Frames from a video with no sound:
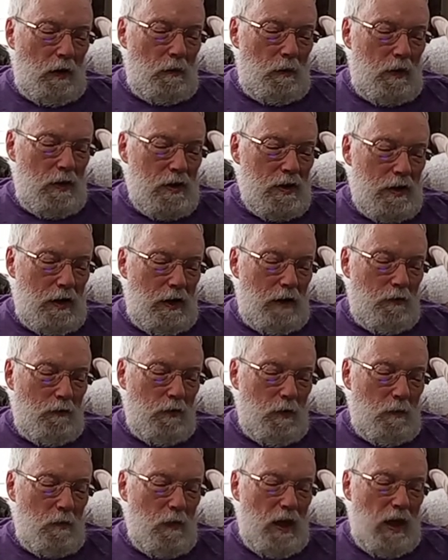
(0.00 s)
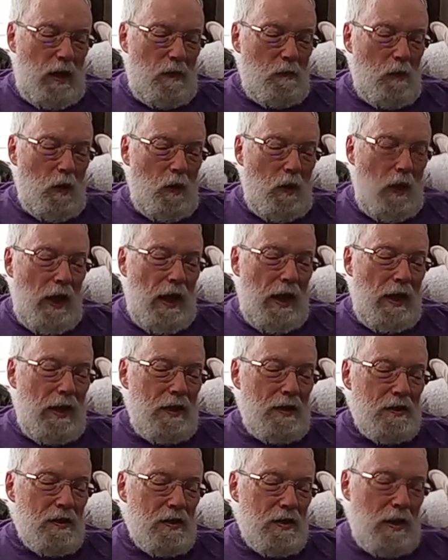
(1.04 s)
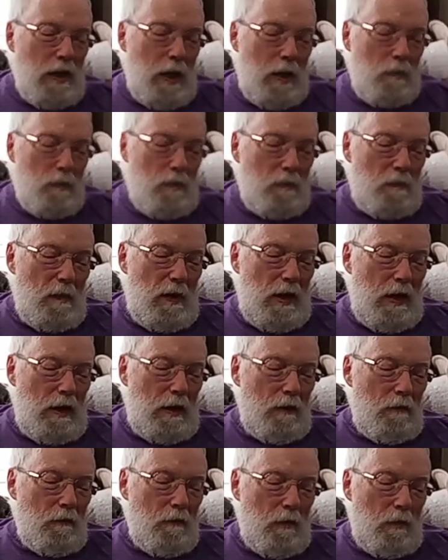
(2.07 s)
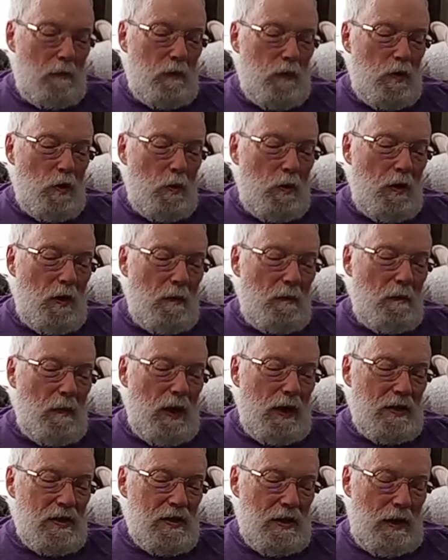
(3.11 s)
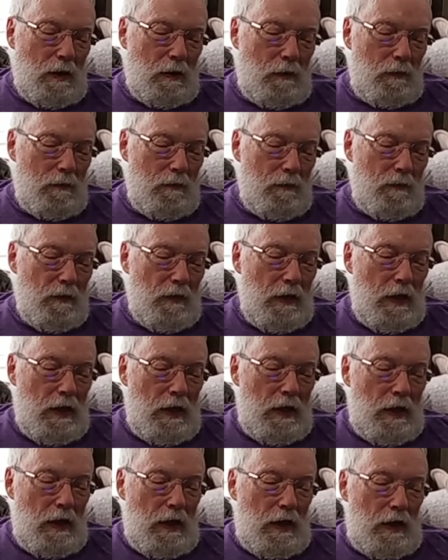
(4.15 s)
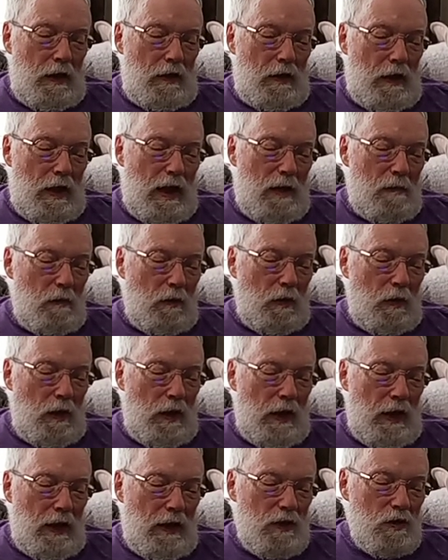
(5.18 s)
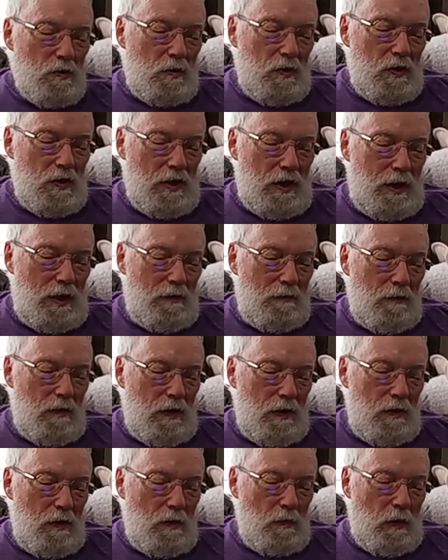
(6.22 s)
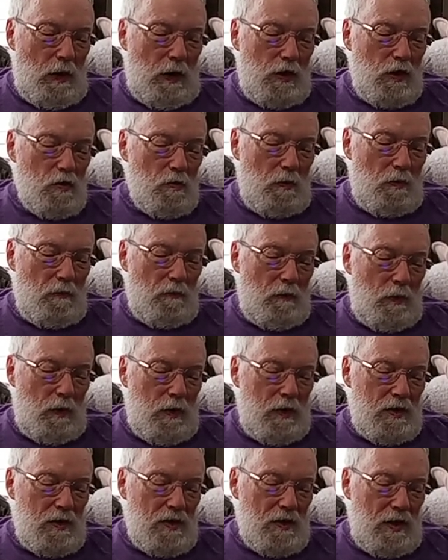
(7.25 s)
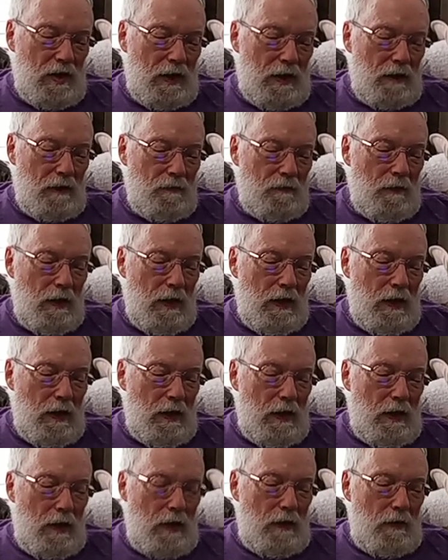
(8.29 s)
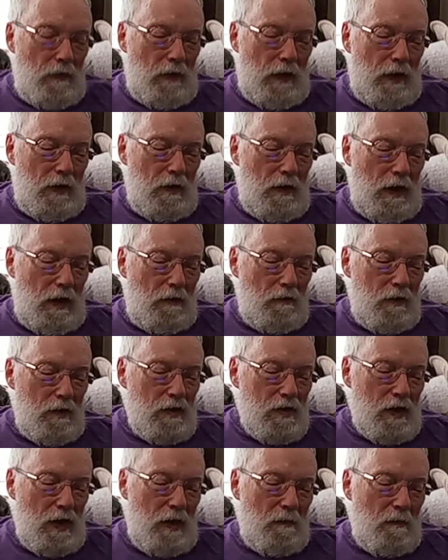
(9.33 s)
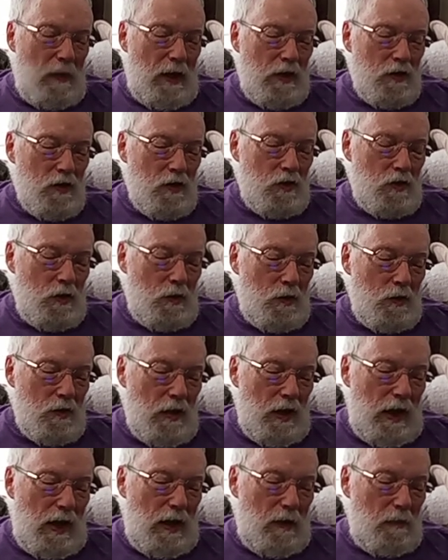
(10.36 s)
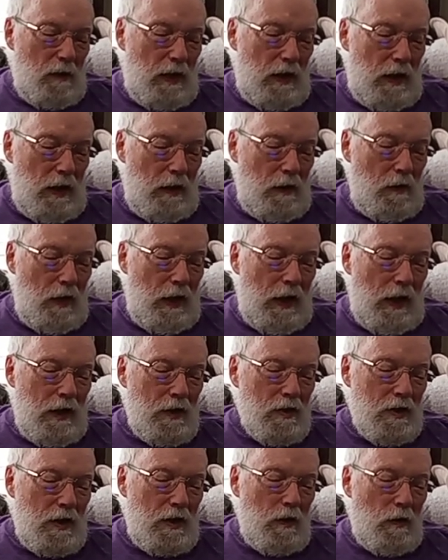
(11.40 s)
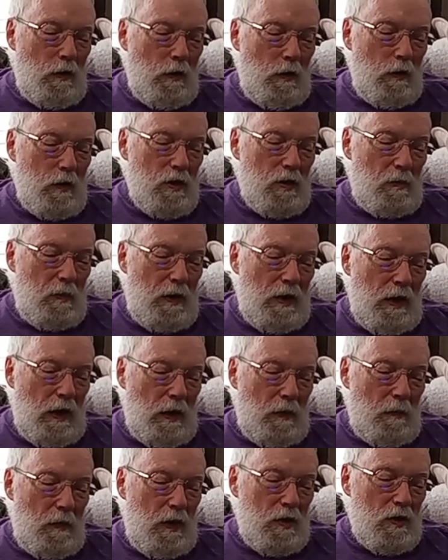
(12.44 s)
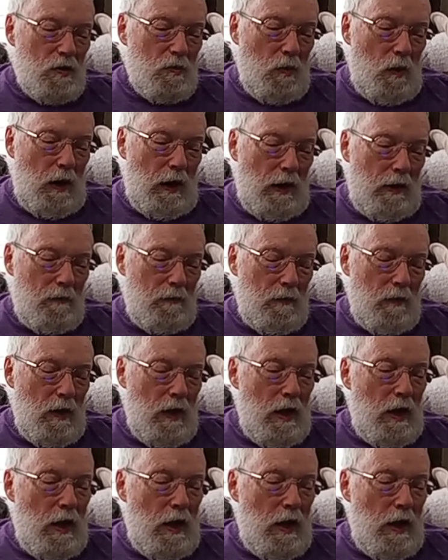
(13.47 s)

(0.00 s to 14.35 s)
I received from Nabal and has kept me from doing it myself. Nabal has received the punishment for his sin. Then David sent messengers to Abigail asking her to become his wife.